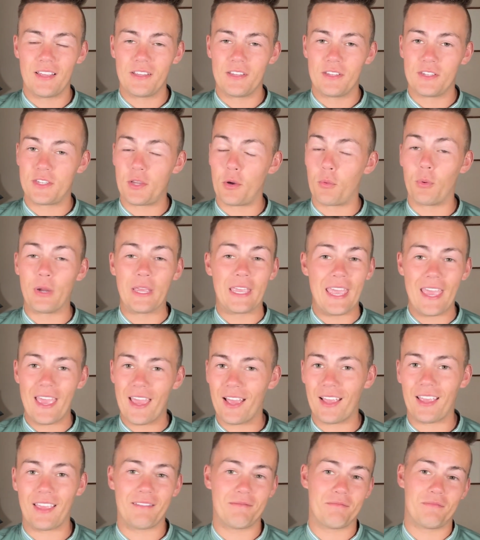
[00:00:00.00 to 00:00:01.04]
So we
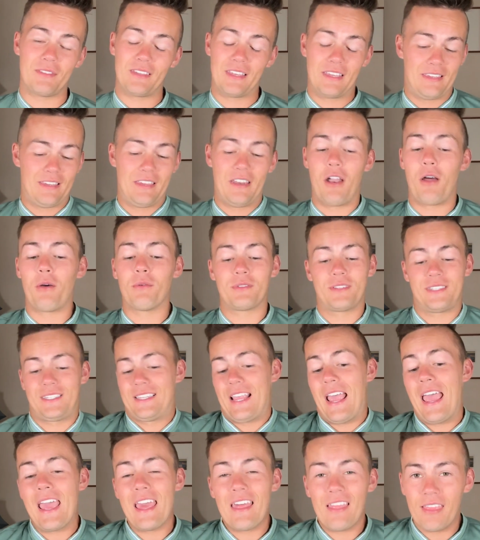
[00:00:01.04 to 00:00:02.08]
can't
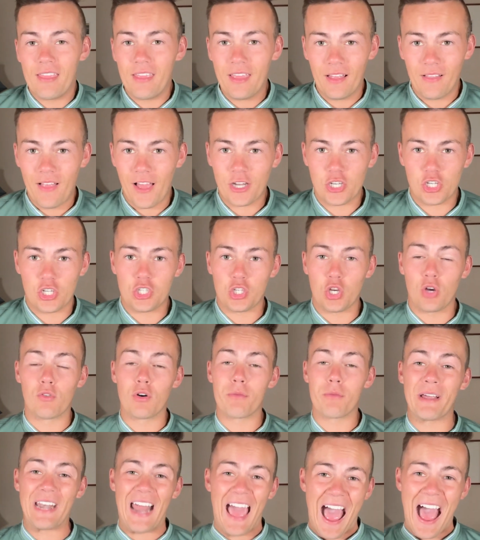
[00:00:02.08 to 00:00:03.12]
say the election's over,
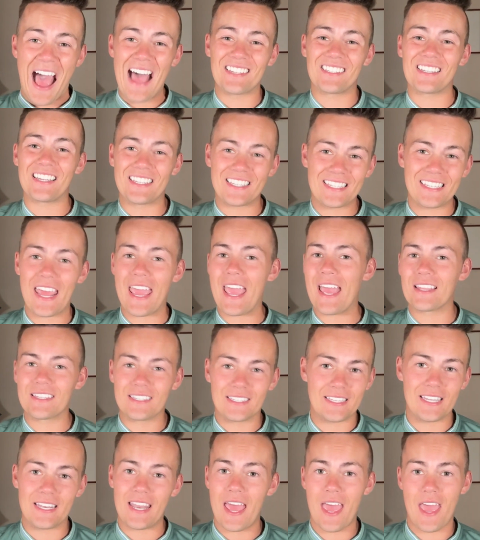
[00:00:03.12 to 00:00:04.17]
as it stands
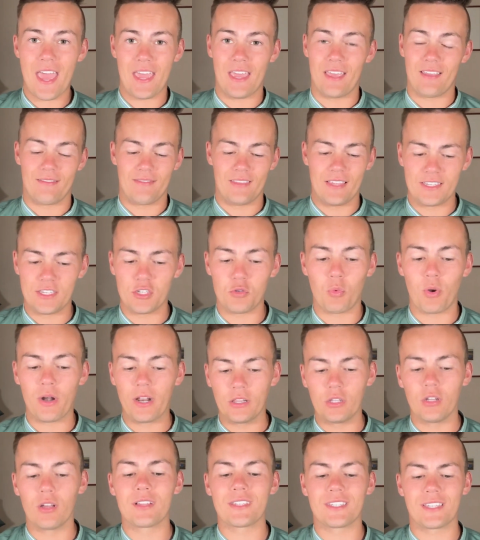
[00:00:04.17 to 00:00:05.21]
today, this is what it
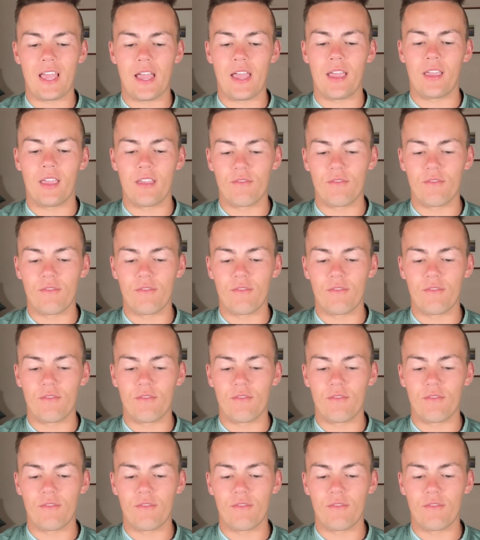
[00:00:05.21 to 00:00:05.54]
looks like.